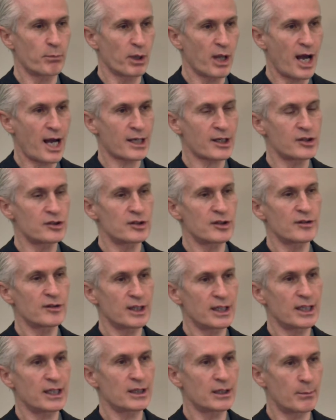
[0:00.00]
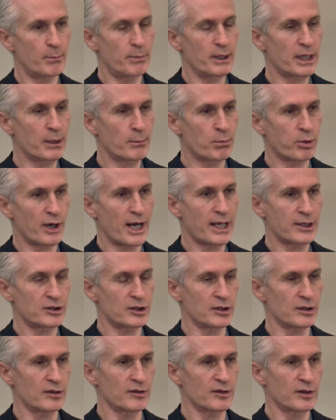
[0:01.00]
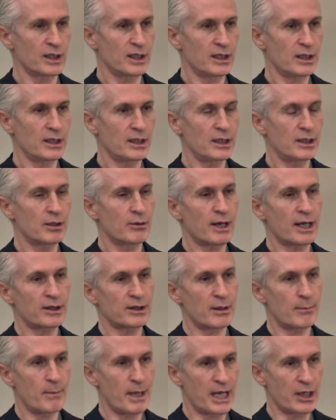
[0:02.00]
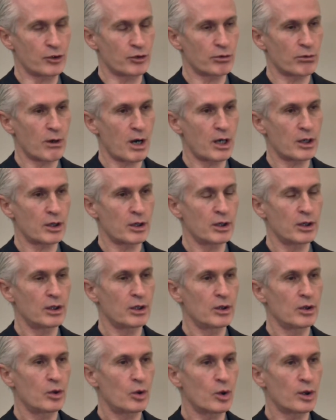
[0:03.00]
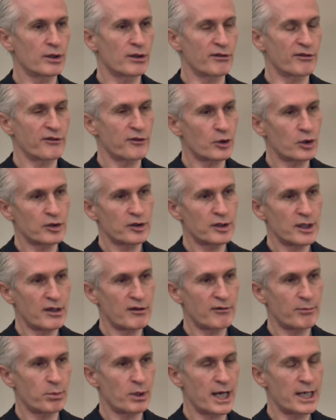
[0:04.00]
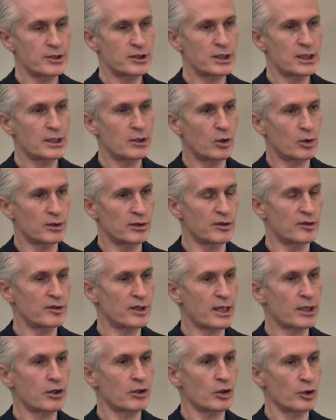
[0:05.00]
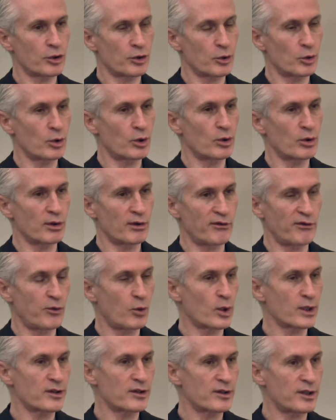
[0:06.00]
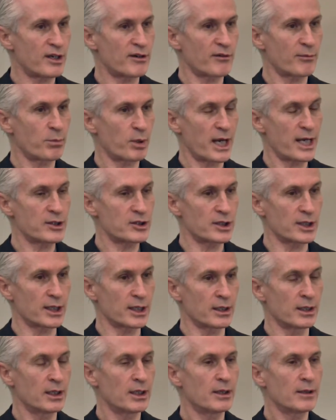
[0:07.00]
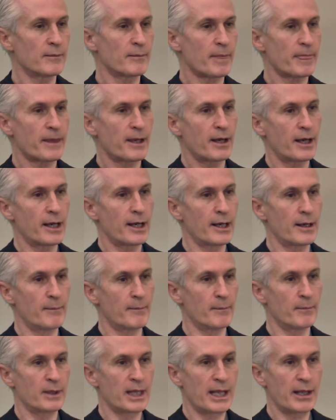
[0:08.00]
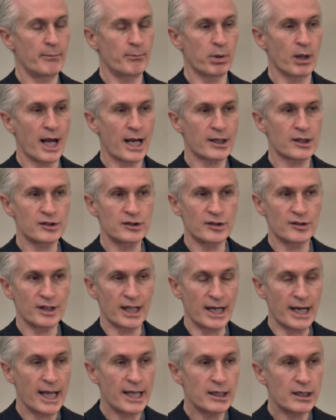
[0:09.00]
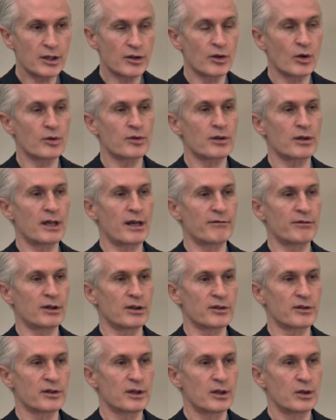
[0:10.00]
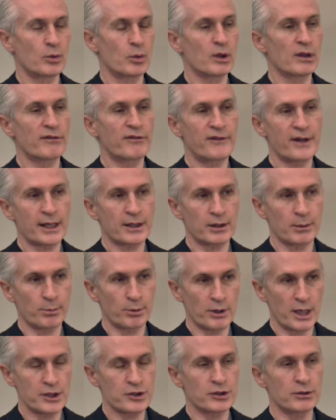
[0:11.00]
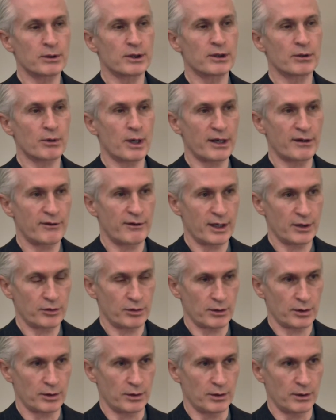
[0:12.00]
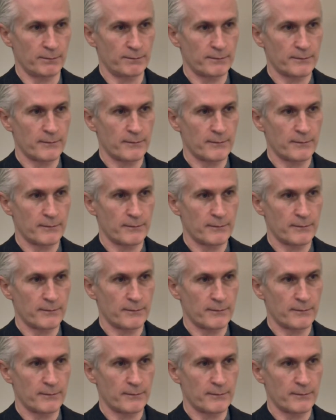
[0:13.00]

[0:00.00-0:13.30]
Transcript: blockages in the big branches, either at the main trunk or the first set of branching or the second or third or the fourth set of branching. Blockages at any of those levels will affect the pressure in the right ventricle.